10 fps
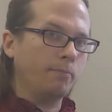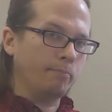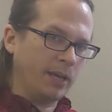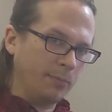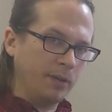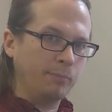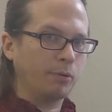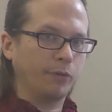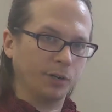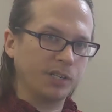maybe
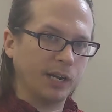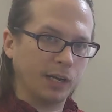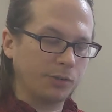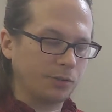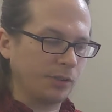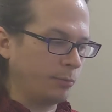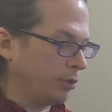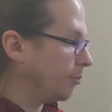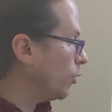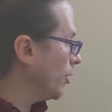preferred stocks will seem a
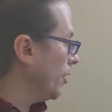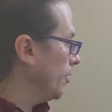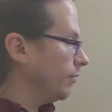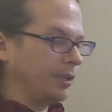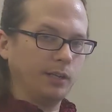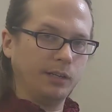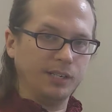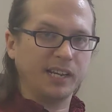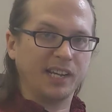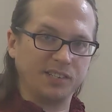little more
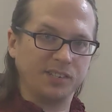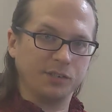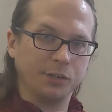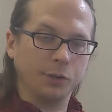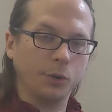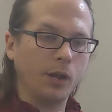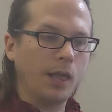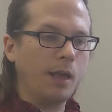enticing to you.